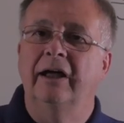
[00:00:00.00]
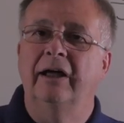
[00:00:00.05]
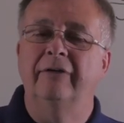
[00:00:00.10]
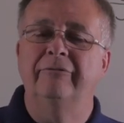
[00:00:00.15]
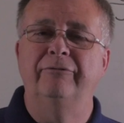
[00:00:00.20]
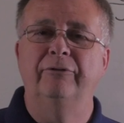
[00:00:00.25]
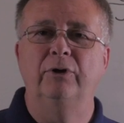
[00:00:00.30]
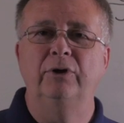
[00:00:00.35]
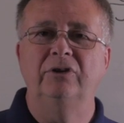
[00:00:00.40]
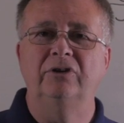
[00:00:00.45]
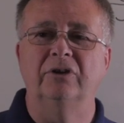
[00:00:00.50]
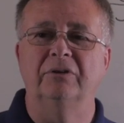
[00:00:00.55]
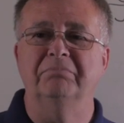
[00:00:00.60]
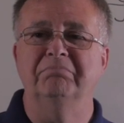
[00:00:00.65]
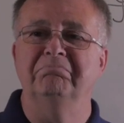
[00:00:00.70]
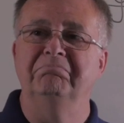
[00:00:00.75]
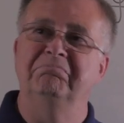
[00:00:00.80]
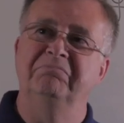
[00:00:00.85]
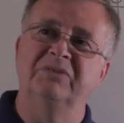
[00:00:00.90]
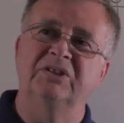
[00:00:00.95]
avoid
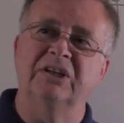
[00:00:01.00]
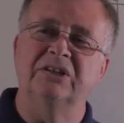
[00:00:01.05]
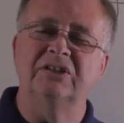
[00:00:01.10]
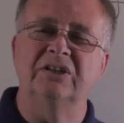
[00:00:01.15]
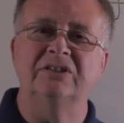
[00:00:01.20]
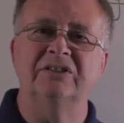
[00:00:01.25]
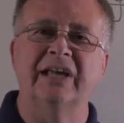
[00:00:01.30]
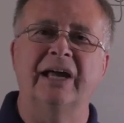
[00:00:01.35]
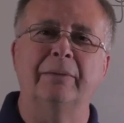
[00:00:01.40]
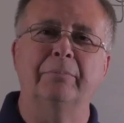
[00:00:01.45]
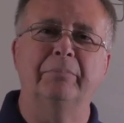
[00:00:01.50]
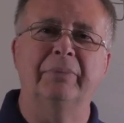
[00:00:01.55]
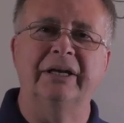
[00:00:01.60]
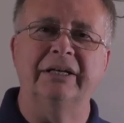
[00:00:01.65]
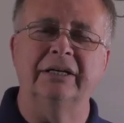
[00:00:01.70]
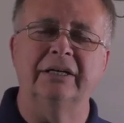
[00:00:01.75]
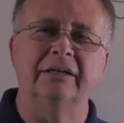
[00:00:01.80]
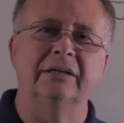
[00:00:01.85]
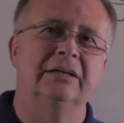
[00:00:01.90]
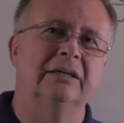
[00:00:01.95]
them? Does it sound
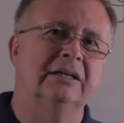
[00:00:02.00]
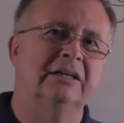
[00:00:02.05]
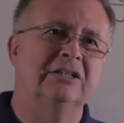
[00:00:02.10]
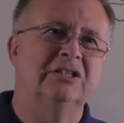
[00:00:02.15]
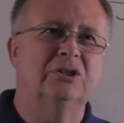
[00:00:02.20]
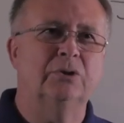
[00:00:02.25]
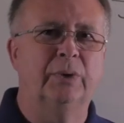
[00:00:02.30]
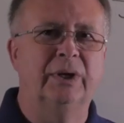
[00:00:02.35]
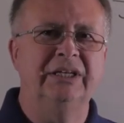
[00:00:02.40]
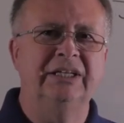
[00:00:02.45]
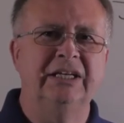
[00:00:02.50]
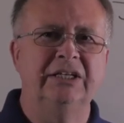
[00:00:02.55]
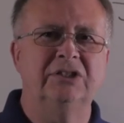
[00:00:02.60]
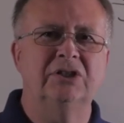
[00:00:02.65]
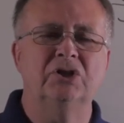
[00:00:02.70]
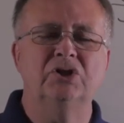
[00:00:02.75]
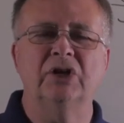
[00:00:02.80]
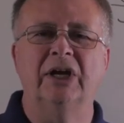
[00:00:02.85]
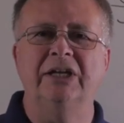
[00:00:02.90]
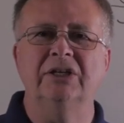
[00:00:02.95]
better? Do I need
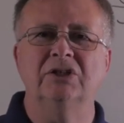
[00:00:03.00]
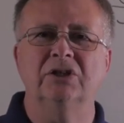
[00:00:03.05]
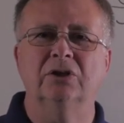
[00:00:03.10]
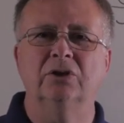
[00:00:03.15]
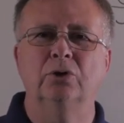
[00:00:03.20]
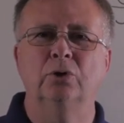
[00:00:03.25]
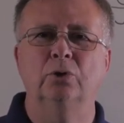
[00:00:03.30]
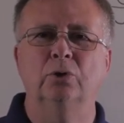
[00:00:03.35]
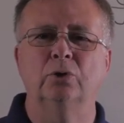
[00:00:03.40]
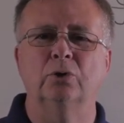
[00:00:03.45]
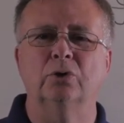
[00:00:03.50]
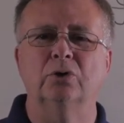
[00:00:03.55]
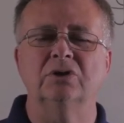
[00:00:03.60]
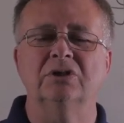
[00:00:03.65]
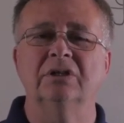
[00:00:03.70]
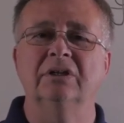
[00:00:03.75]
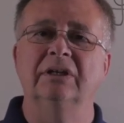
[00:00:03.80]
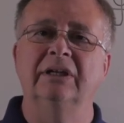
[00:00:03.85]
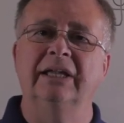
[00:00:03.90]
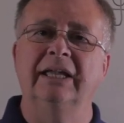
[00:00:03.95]
to change a
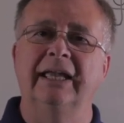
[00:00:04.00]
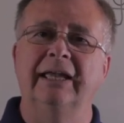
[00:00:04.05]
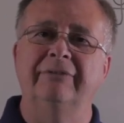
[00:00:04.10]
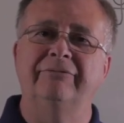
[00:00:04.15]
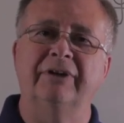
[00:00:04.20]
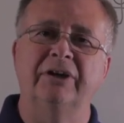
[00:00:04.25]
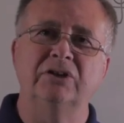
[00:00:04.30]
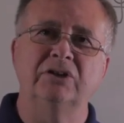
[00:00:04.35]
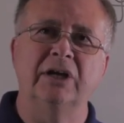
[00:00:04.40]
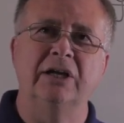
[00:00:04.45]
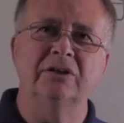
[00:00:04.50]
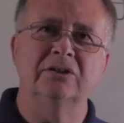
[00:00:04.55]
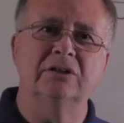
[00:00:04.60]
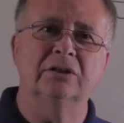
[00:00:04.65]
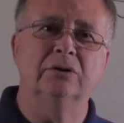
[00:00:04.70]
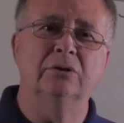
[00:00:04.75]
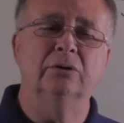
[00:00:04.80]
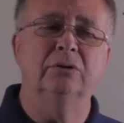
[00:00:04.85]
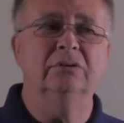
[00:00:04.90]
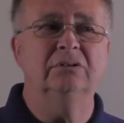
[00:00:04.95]
chord? If I change
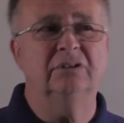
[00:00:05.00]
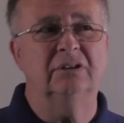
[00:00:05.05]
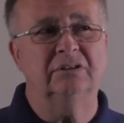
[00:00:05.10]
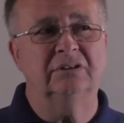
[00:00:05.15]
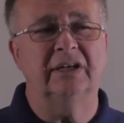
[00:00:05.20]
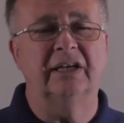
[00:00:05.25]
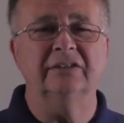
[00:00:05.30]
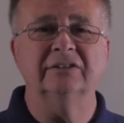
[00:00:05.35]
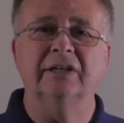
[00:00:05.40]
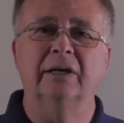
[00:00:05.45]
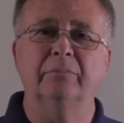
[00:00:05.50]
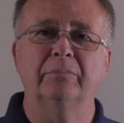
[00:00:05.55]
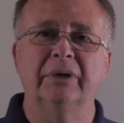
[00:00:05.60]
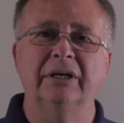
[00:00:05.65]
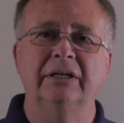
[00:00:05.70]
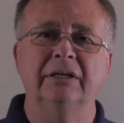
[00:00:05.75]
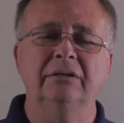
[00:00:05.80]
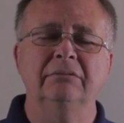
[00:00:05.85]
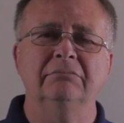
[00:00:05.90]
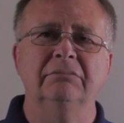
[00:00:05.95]
the chord, does that sound
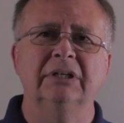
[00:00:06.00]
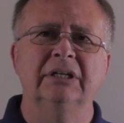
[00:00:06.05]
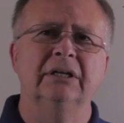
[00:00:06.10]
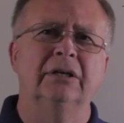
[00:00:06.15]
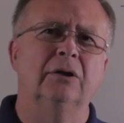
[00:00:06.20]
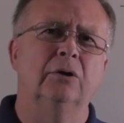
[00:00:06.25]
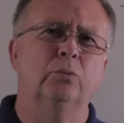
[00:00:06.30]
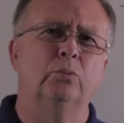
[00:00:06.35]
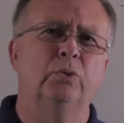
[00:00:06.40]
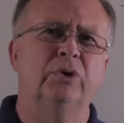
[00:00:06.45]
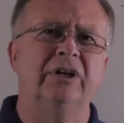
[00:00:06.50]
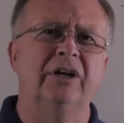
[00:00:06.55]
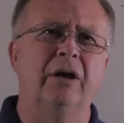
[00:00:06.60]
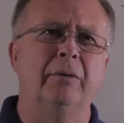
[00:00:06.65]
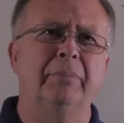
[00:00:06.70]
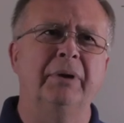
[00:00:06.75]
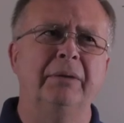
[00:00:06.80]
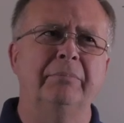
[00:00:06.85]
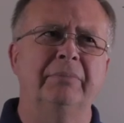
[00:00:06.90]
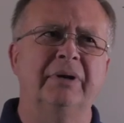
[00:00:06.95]
better? Would it
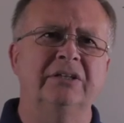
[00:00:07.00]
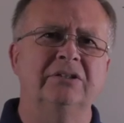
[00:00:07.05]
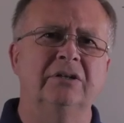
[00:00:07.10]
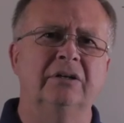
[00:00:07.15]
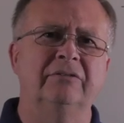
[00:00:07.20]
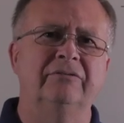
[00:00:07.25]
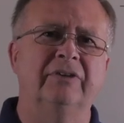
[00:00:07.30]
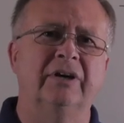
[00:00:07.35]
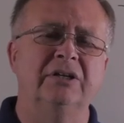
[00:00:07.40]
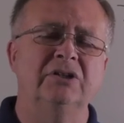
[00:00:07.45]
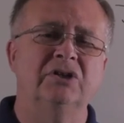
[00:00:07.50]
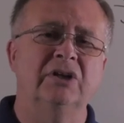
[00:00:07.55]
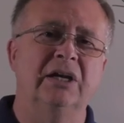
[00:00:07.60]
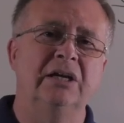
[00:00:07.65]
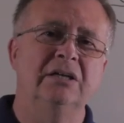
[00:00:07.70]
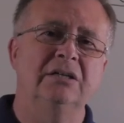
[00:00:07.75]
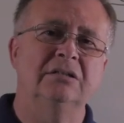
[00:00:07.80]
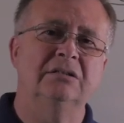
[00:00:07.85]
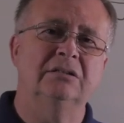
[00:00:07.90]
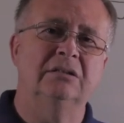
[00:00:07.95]
have been better if I
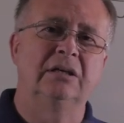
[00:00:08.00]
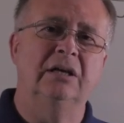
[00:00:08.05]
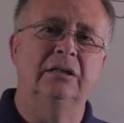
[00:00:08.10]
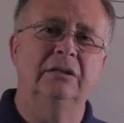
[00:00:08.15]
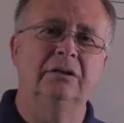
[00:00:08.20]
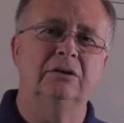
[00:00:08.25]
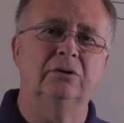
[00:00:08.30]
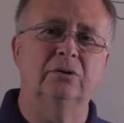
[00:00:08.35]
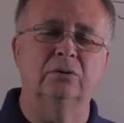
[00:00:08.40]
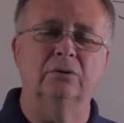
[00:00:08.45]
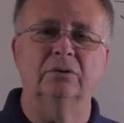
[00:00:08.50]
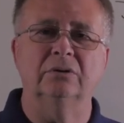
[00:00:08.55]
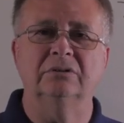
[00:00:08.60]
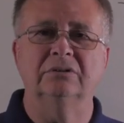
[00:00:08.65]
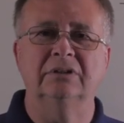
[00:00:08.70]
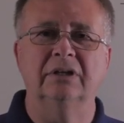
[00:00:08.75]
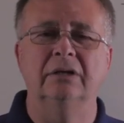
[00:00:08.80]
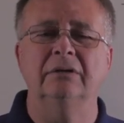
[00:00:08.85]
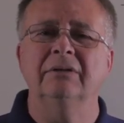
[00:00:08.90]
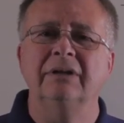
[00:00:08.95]
changed the other
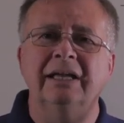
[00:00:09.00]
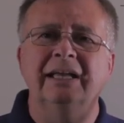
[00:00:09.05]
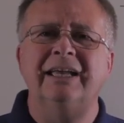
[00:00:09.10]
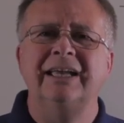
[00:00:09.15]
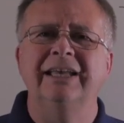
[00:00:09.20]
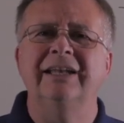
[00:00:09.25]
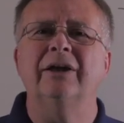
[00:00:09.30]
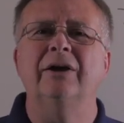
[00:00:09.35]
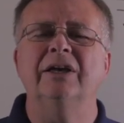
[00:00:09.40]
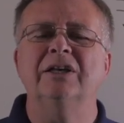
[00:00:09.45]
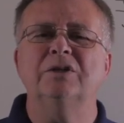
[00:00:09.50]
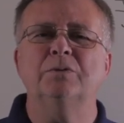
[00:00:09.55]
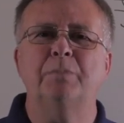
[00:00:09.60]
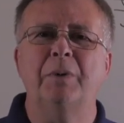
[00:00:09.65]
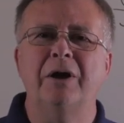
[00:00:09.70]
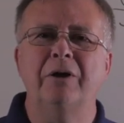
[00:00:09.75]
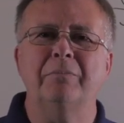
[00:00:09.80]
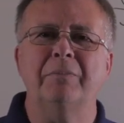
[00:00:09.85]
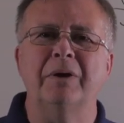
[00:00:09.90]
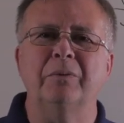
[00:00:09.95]
chord? So, you know,
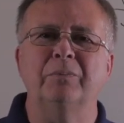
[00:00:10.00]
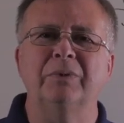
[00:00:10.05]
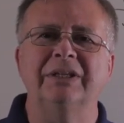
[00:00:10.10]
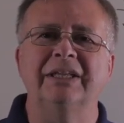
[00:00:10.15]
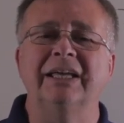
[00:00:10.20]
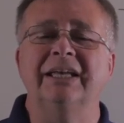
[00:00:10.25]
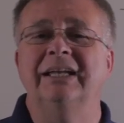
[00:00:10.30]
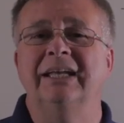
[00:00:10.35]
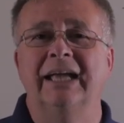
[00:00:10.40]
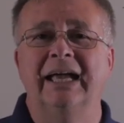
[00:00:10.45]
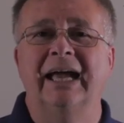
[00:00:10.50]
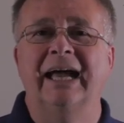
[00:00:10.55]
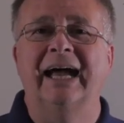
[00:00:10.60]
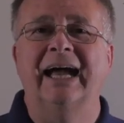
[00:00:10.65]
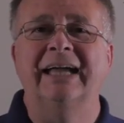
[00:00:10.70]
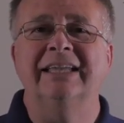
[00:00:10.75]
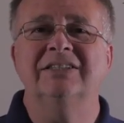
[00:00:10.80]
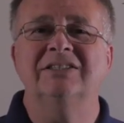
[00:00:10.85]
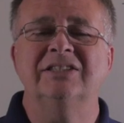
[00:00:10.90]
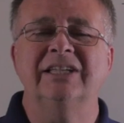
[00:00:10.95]
experiment with it
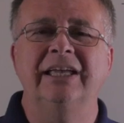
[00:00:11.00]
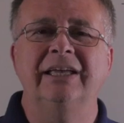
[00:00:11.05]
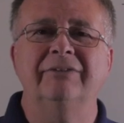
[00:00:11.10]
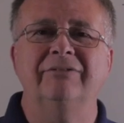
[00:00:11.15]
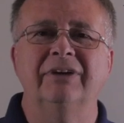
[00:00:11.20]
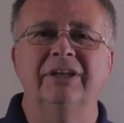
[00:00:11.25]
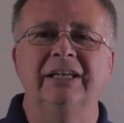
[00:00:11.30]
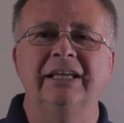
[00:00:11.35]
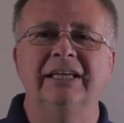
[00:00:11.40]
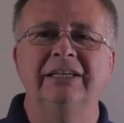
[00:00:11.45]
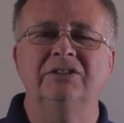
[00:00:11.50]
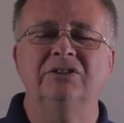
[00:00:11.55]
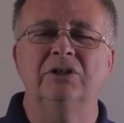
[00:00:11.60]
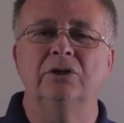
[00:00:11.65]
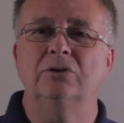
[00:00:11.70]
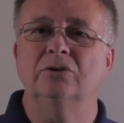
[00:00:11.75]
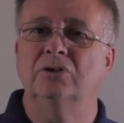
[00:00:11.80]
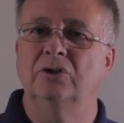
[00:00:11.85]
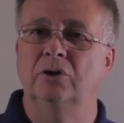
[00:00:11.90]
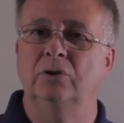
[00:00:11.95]
and see if it leads
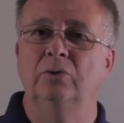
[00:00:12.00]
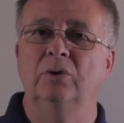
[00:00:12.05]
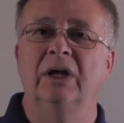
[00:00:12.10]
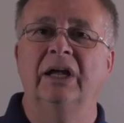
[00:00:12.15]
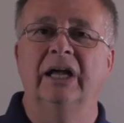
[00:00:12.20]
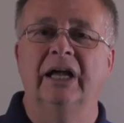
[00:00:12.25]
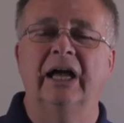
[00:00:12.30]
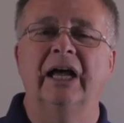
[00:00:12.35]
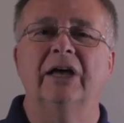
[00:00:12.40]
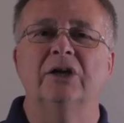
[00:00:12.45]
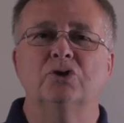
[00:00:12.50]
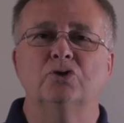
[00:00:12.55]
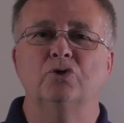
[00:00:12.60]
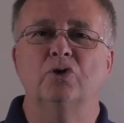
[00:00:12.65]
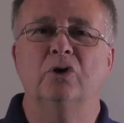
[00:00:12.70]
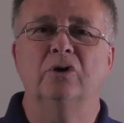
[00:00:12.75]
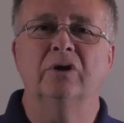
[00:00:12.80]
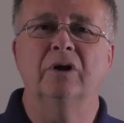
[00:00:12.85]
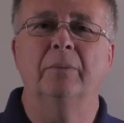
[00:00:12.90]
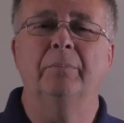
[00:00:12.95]
you to a
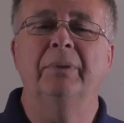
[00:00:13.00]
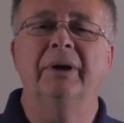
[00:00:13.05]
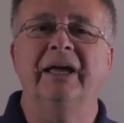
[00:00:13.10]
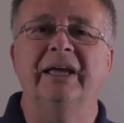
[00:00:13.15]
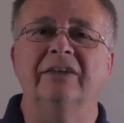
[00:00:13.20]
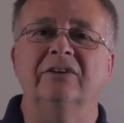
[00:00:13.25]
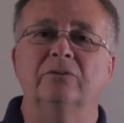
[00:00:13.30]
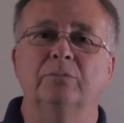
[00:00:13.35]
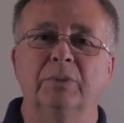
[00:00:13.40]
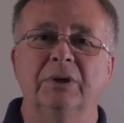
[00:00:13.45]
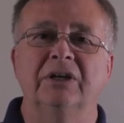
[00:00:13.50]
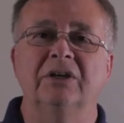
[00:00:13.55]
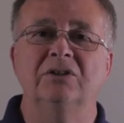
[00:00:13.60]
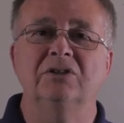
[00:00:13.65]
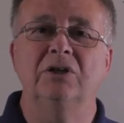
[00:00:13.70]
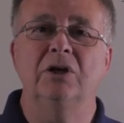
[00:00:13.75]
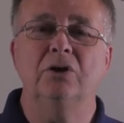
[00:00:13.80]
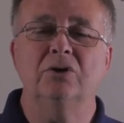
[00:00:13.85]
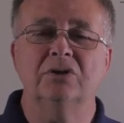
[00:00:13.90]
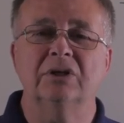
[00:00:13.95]
stronger place,
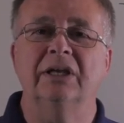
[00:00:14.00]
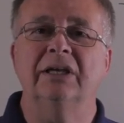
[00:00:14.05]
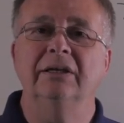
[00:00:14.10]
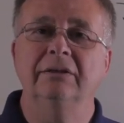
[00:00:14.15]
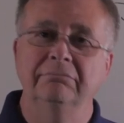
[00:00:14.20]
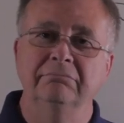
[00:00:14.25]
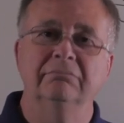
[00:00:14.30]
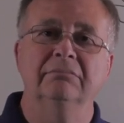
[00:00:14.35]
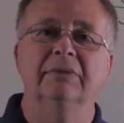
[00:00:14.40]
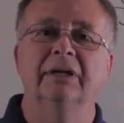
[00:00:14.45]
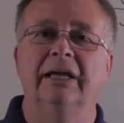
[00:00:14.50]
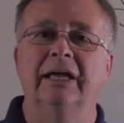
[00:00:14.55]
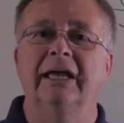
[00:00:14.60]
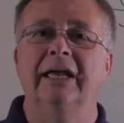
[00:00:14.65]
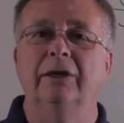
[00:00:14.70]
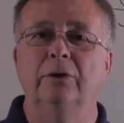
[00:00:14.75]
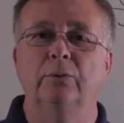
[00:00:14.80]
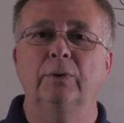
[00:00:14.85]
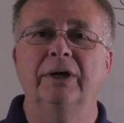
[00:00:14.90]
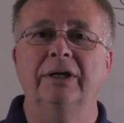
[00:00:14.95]
because usually
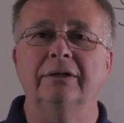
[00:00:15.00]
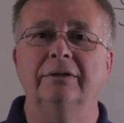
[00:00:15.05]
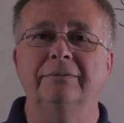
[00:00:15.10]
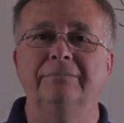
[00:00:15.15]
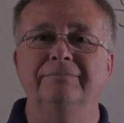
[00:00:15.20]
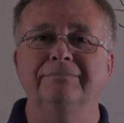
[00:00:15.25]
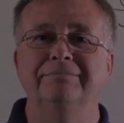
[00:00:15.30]
it will.